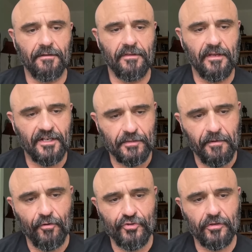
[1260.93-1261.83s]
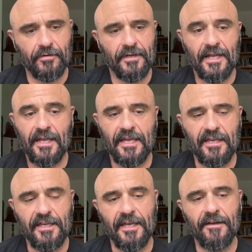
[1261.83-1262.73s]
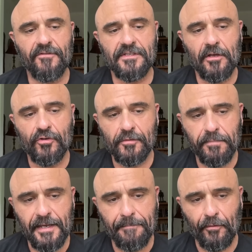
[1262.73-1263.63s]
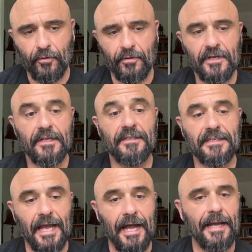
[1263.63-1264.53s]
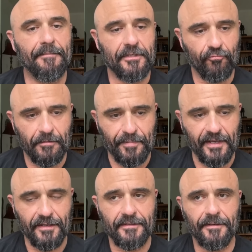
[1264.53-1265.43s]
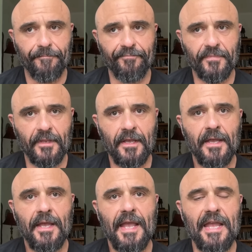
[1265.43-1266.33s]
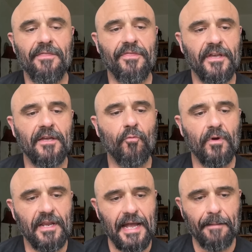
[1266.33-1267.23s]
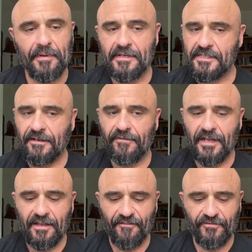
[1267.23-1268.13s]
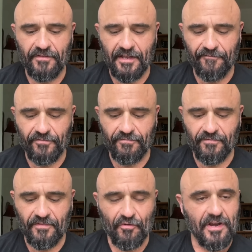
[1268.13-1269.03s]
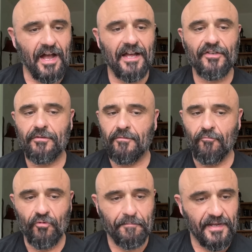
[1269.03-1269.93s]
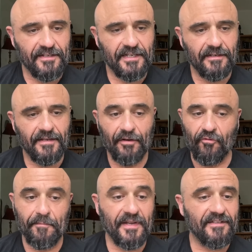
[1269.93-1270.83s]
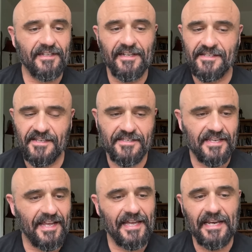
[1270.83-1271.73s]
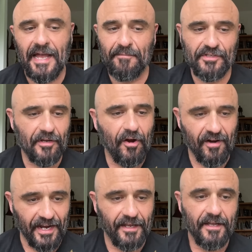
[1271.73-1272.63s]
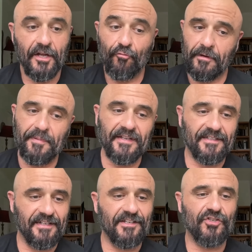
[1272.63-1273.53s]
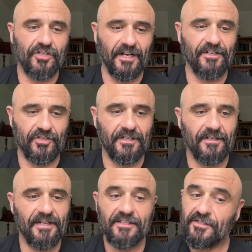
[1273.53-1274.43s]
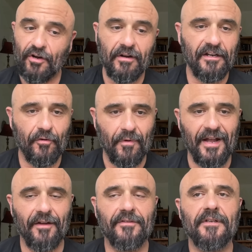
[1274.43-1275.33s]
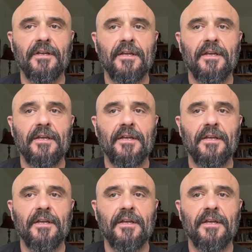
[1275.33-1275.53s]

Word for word: the, the exposure, He gives those people time to repent. And then what happens? If they're not, not repenting, and repenting isn't saying, I'm sorry, repenting is changing, it's turning around.